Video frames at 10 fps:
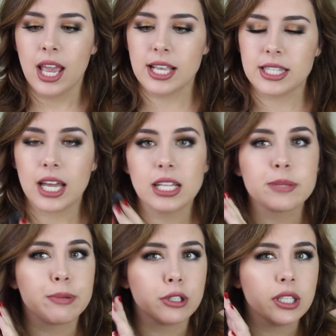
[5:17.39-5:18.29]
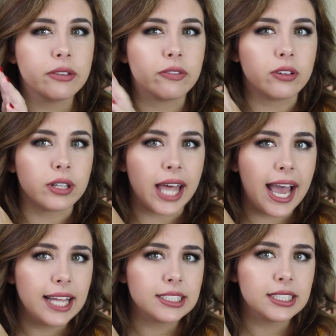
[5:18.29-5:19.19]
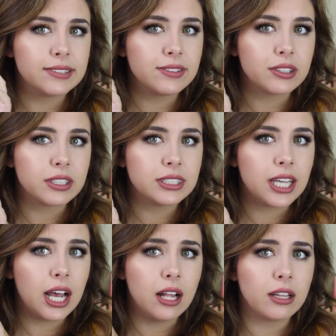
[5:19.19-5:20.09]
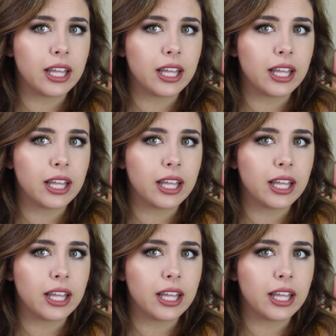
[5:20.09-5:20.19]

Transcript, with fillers: is that it's pretty flat, if you can tell.